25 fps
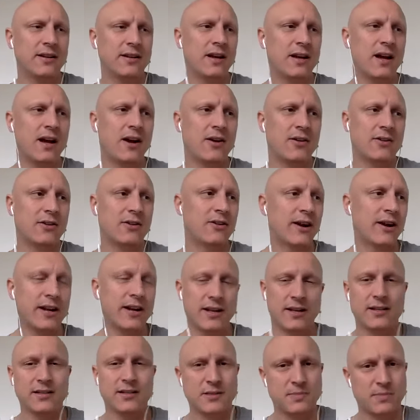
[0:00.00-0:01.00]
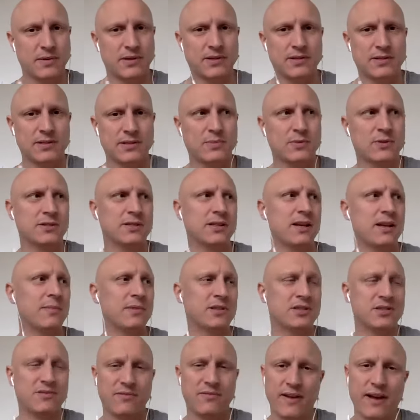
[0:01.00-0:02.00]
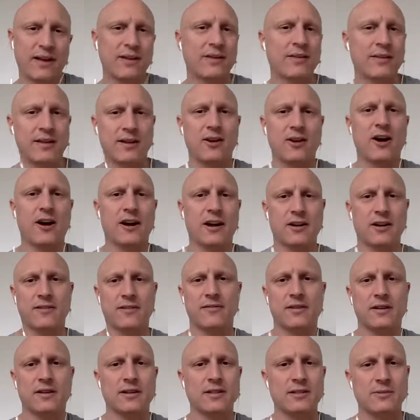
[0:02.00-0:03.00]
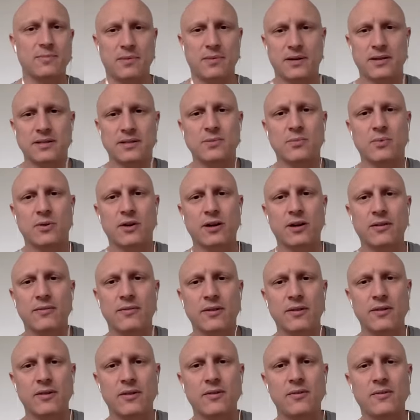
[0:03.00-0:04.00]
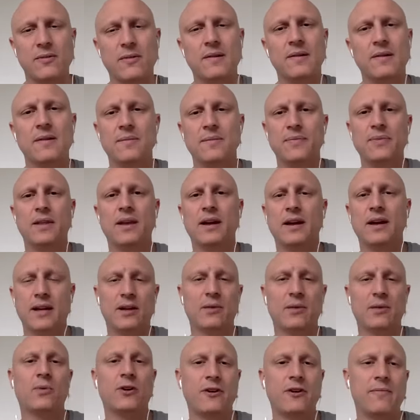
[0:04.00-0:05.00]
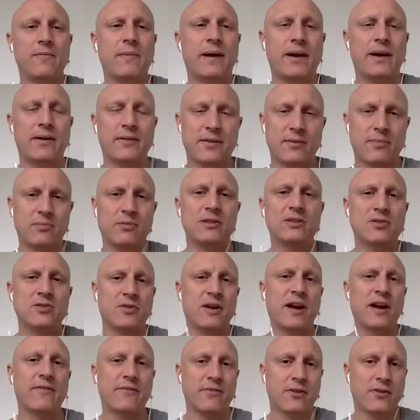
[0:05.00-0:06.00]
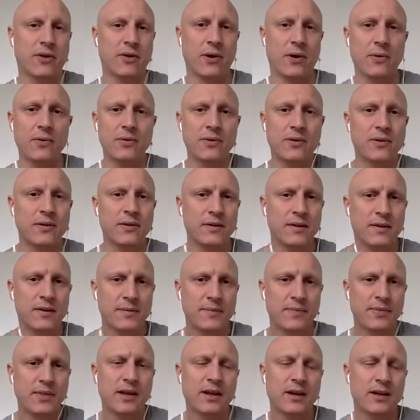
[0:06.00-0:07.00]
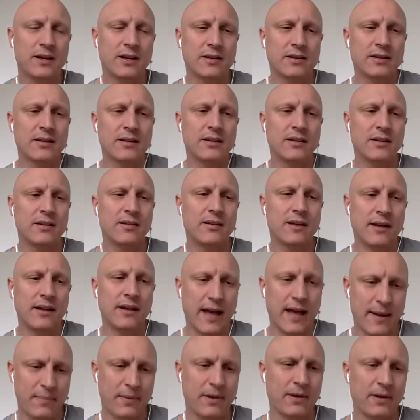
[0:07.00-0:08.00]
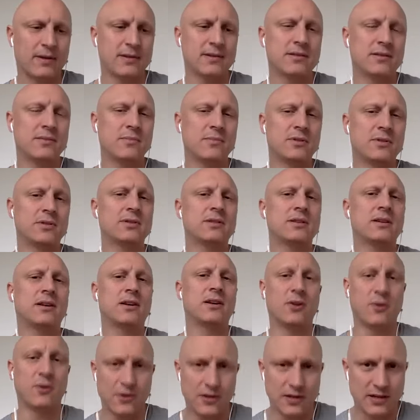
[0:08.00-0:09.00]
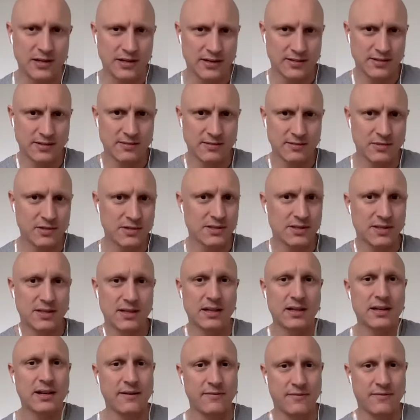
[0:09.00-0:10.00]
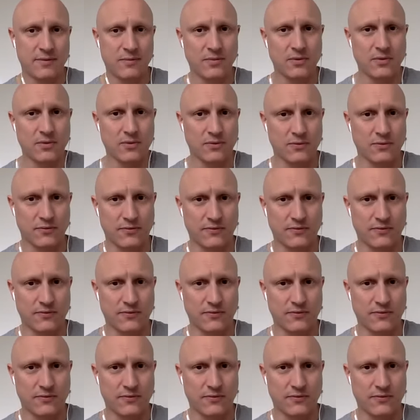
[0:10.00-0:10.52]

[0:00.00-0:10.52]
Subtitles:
how great the experience was, how much value they got out of the experience working with you. And then word of mouth will drive growth. And happy customers are loyal customers and they'll never move.